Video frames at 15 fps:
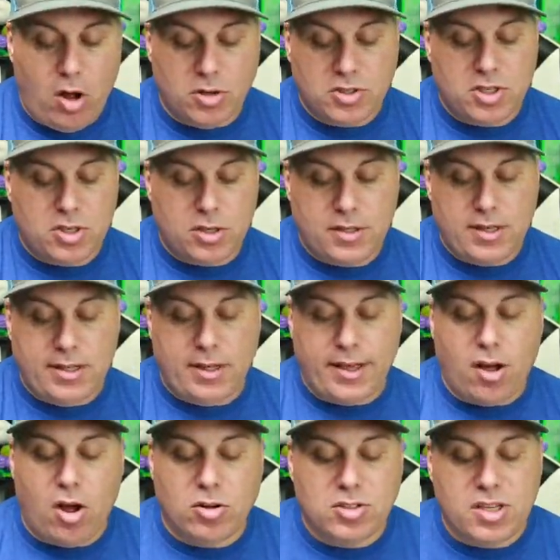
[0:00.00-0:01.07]
alt the
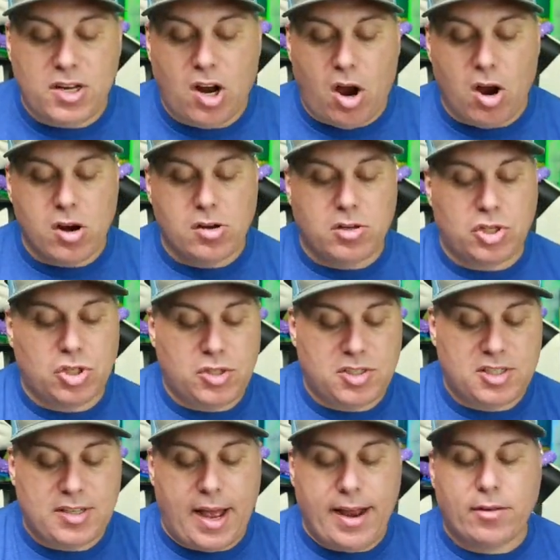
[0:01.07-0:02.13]
like alternate art
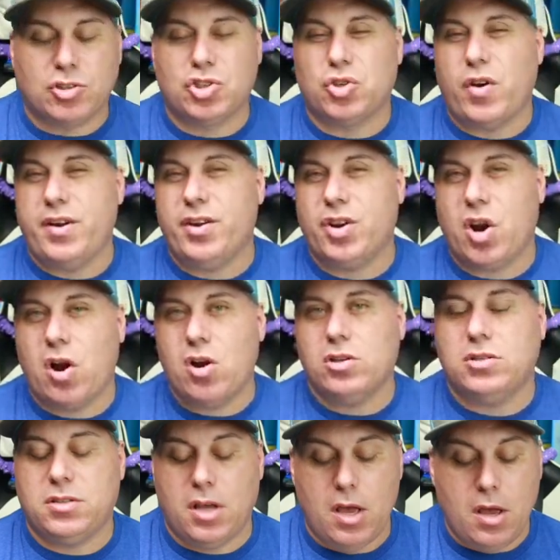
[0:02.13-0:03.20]
style trainer
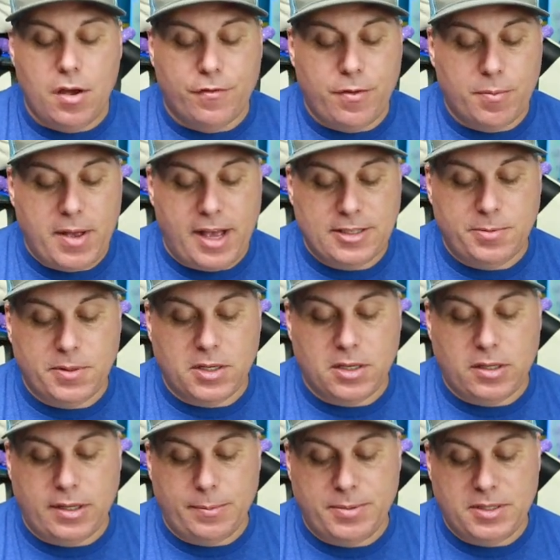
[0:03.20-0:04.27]
cards from Cosmic
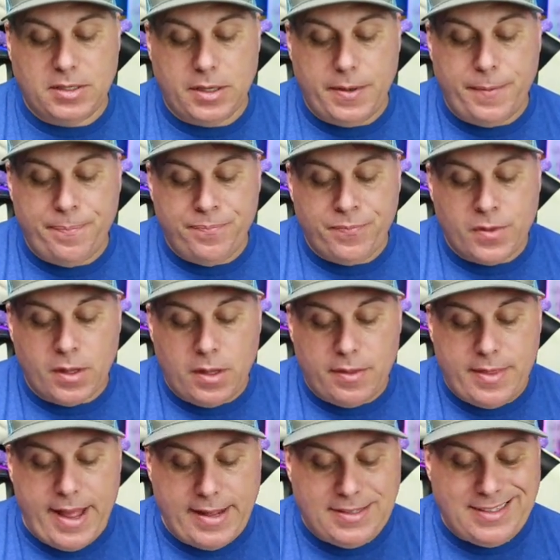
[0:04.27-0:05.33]
Eclipse.
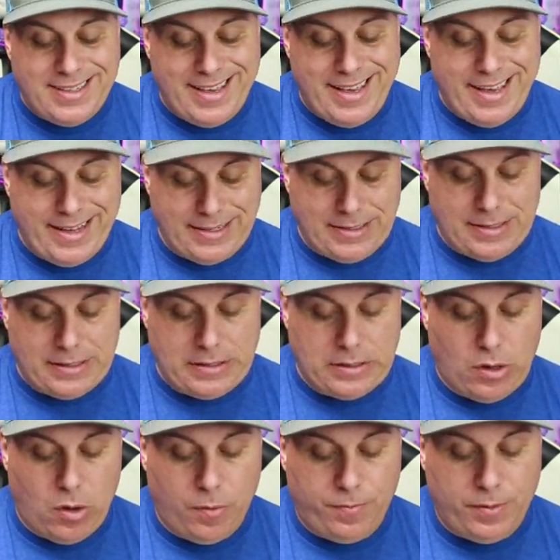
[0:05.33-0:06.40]
That's it.
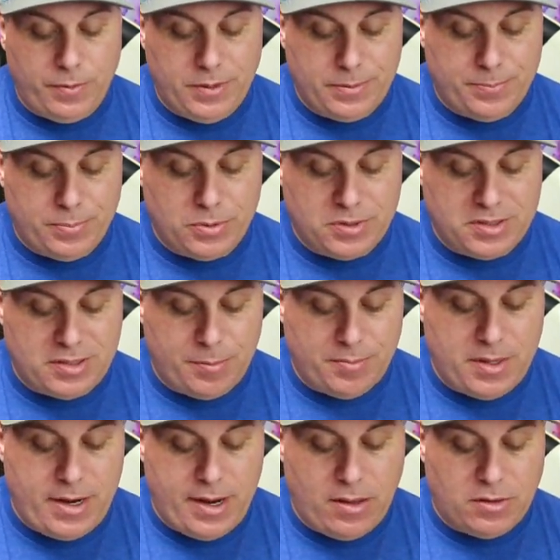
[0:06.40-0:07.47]
Hopefully pull
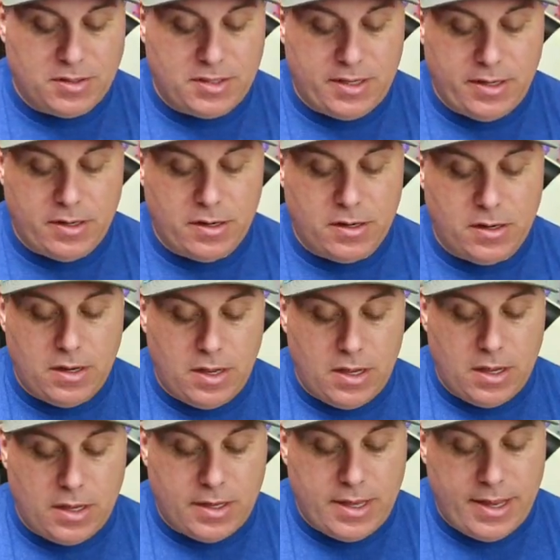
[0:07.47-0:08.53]
something else here.
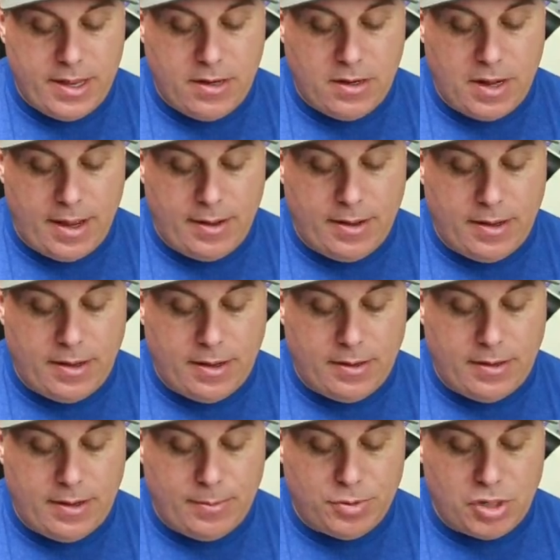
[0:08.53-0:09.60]
Again,
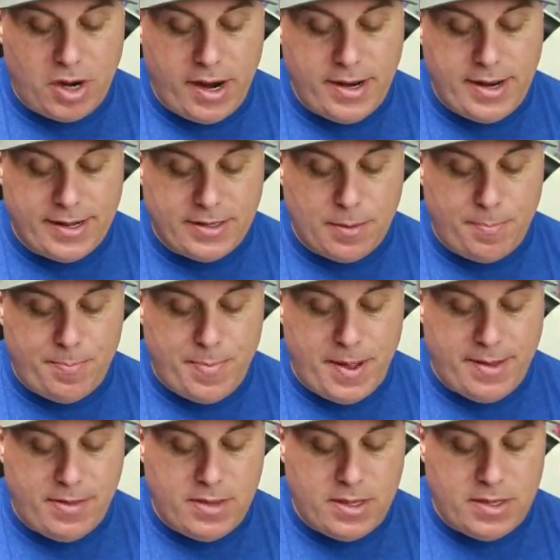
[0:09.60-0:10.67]
uh, I'm trying not to
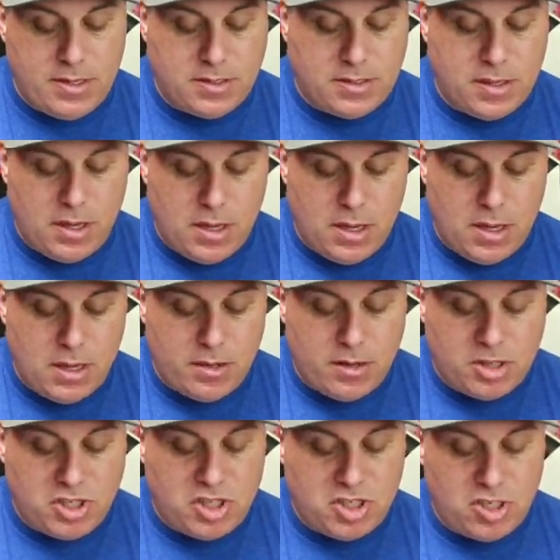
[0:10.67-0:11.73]
bend these.
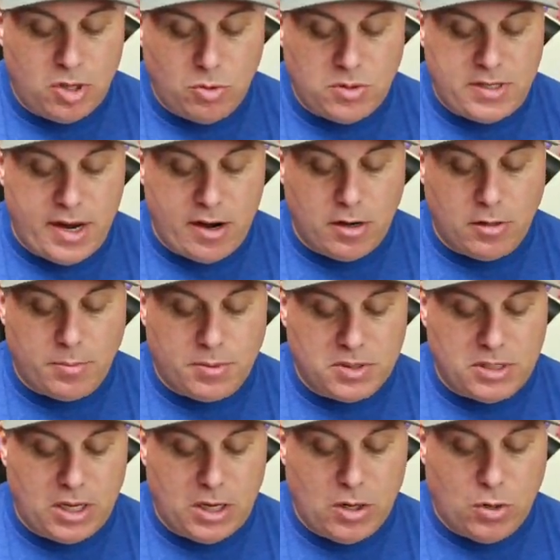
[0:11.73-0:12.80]
They're so terrible
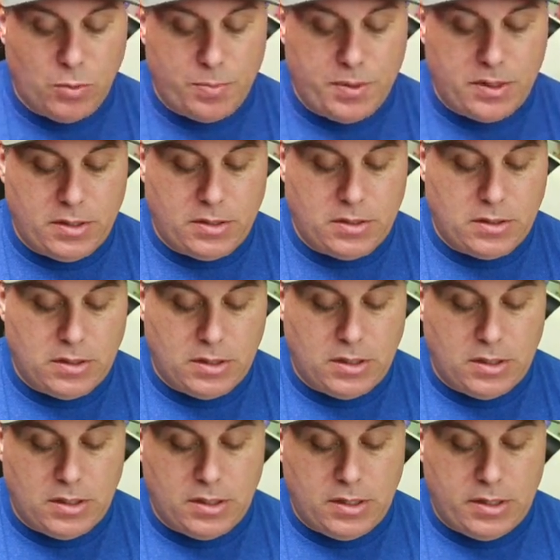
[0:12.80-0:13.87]
to open.
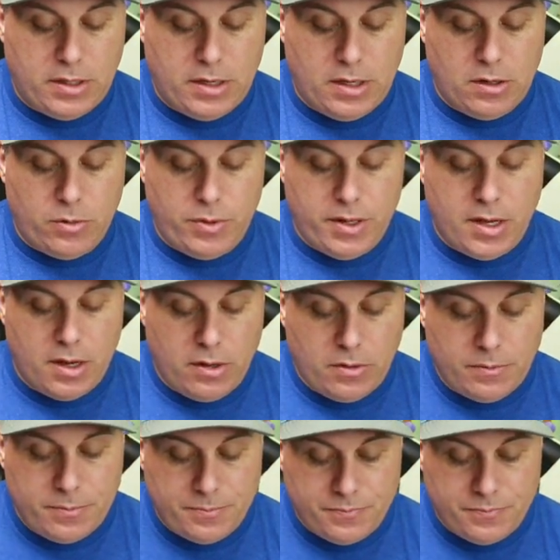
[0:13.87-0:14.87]
Here we go.